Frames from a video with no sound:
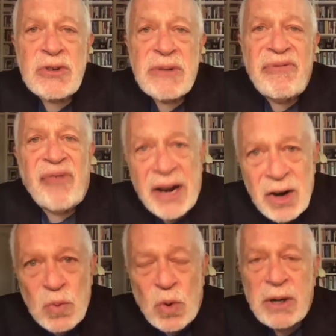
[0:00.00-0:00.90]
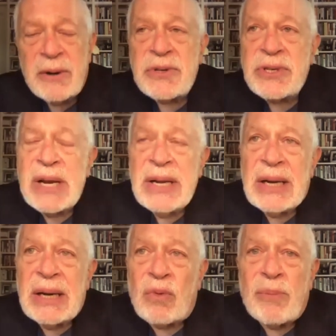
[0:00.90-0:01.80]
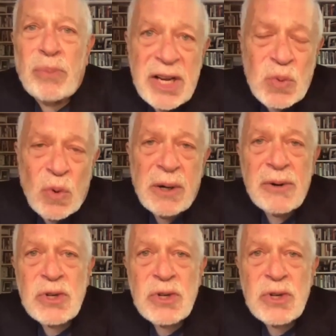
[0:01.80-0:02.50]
fired workers, replaced workers